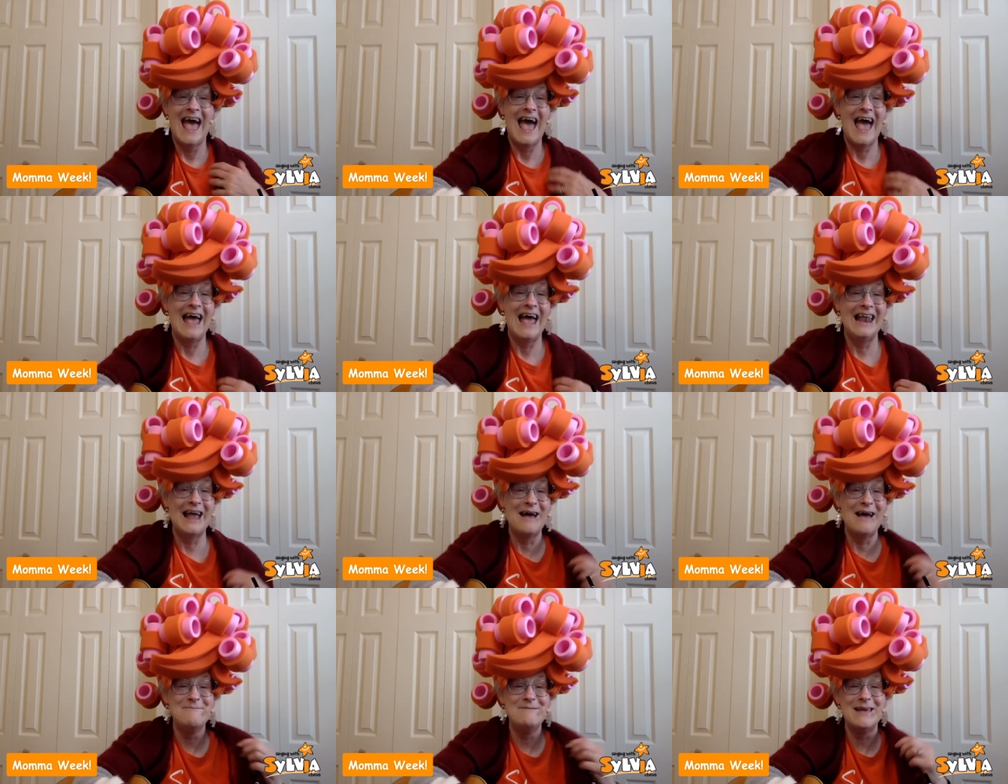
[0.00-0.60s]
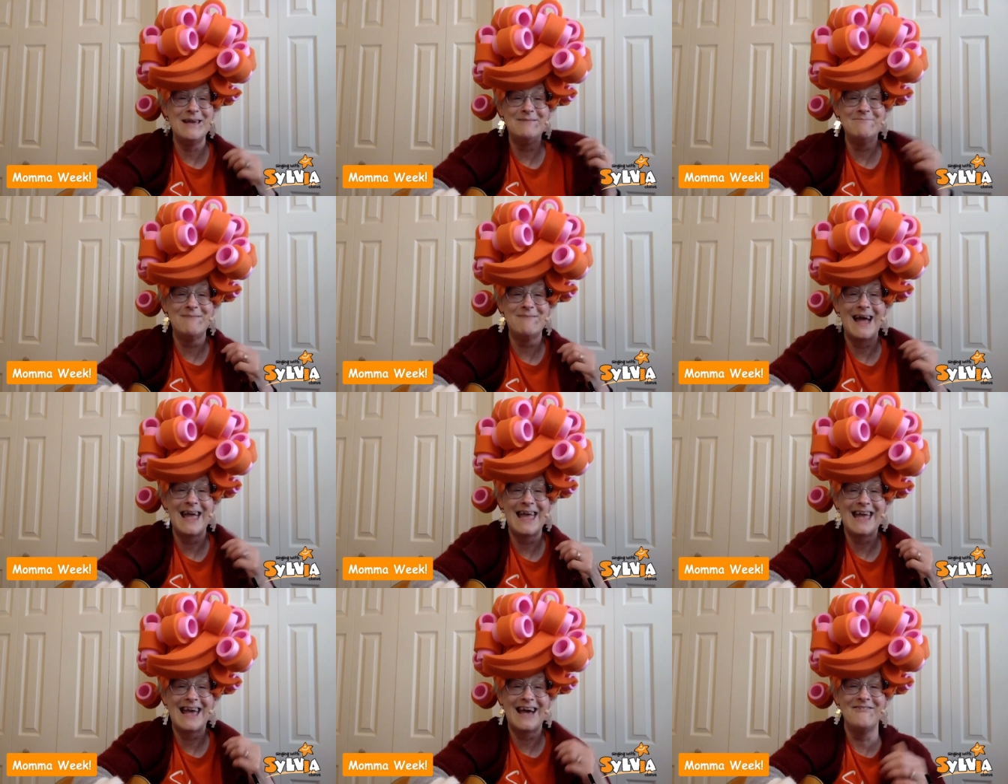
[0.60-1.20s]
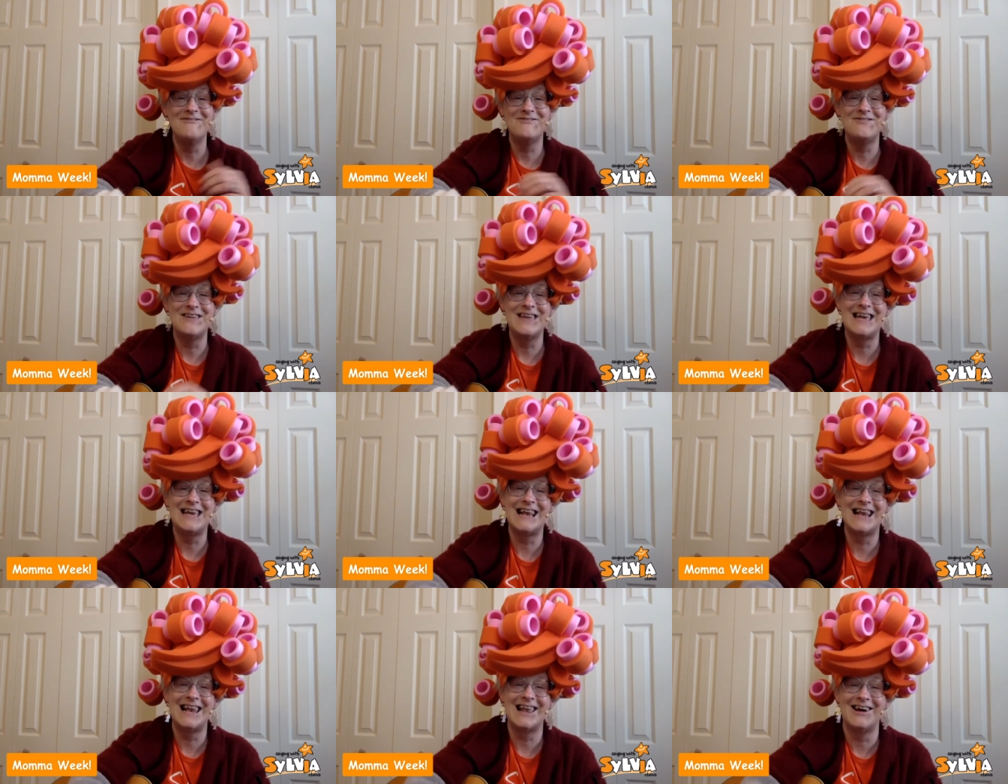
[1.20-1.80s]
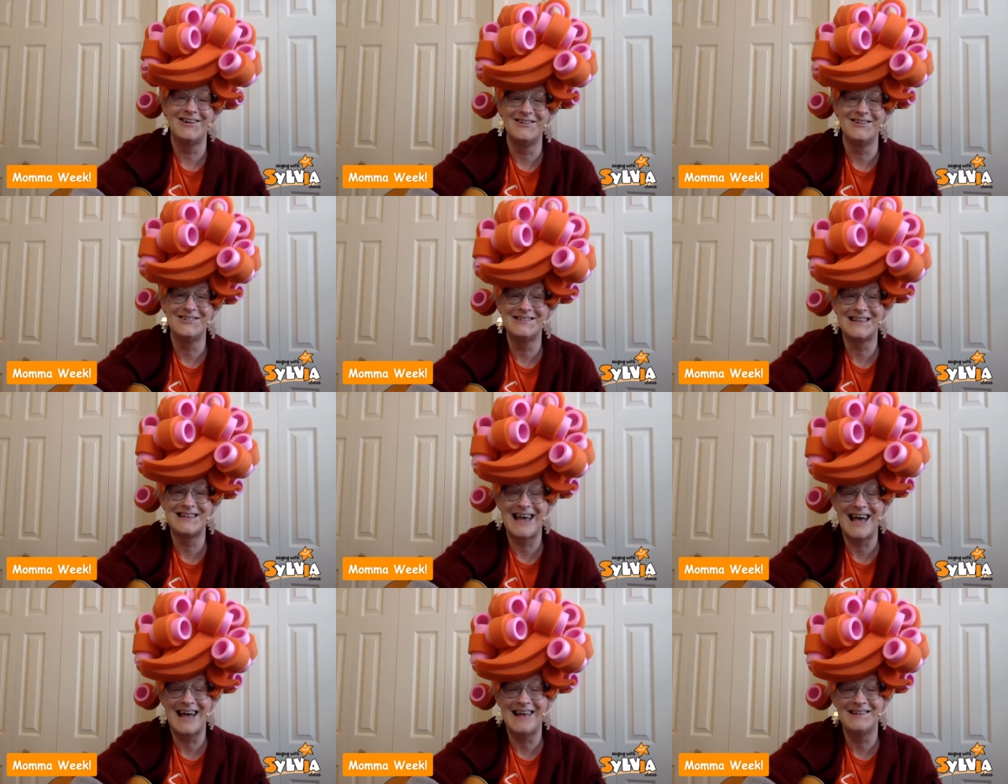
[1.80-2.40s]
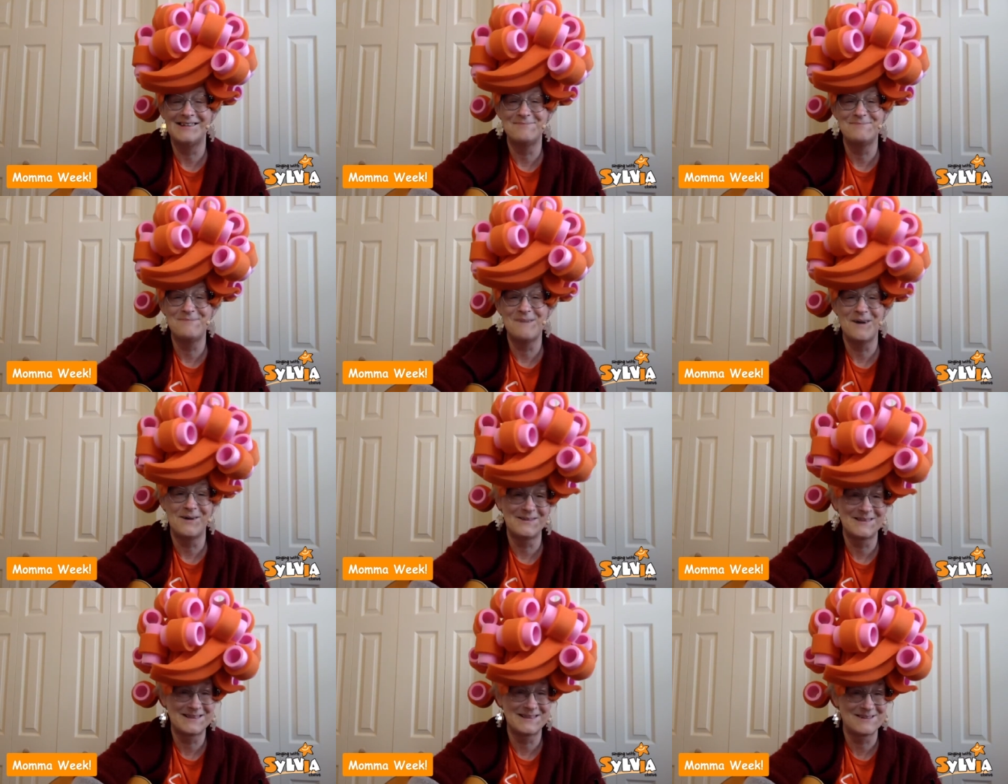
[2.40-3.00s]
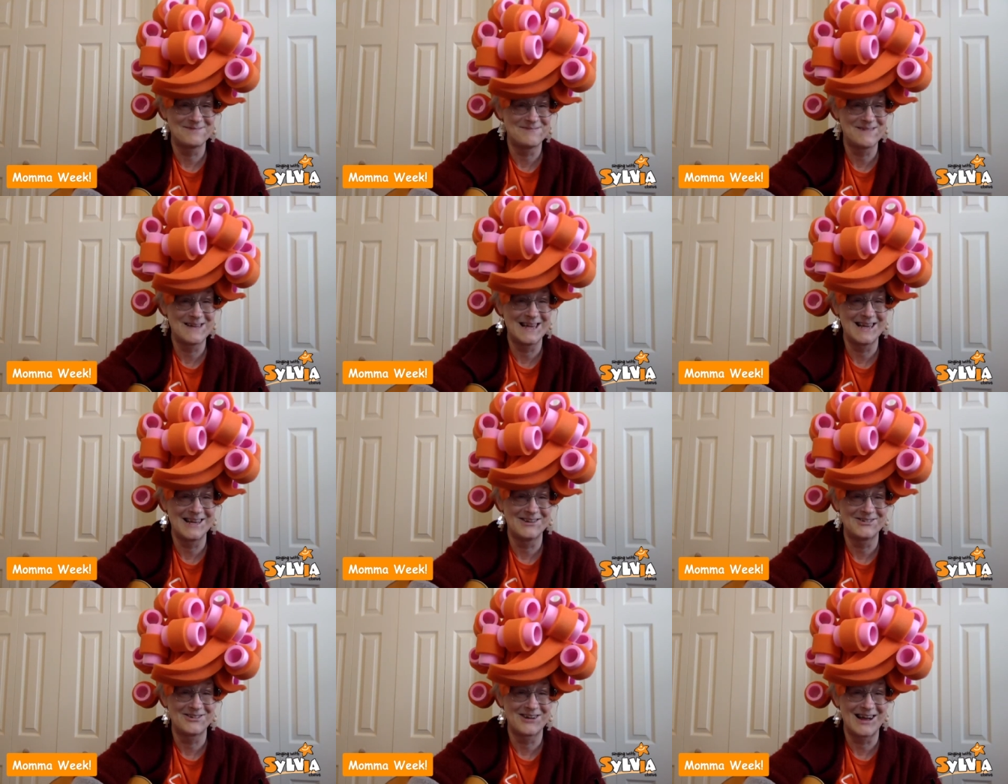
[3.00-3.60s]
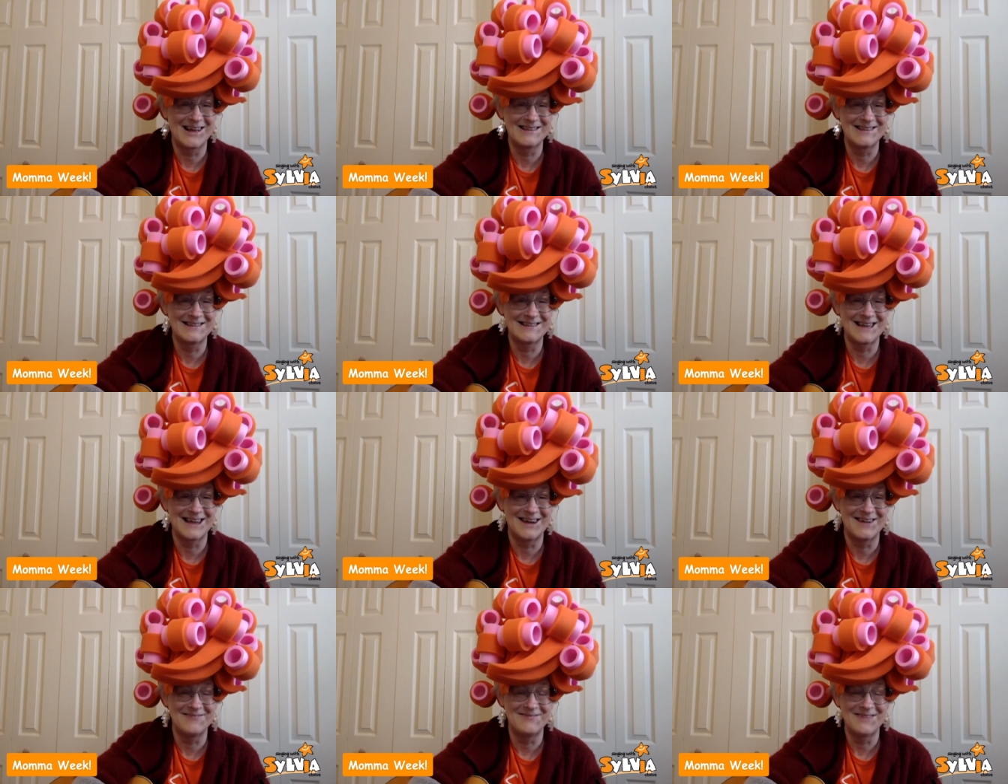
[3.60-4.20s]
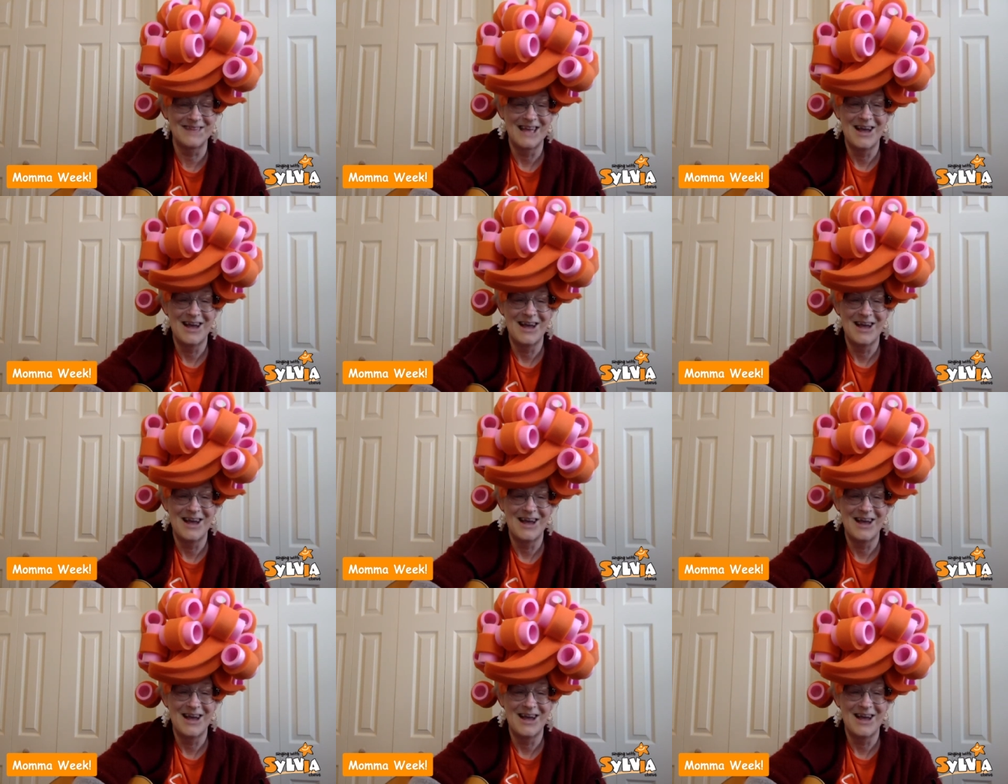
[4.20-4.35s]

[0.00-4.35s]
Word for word: and I'm in my comfy clothes as opposed to being dressed up.